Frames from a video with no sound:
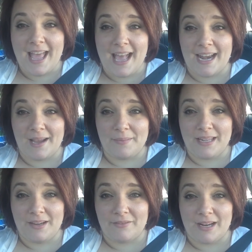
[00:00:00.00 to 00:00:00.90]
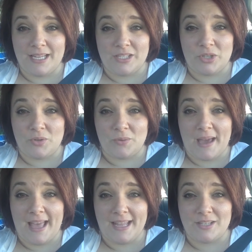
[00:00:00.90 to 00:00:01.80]
and I'm getting ready to
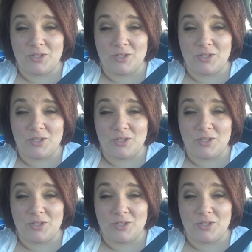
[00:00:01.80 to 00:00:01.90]
head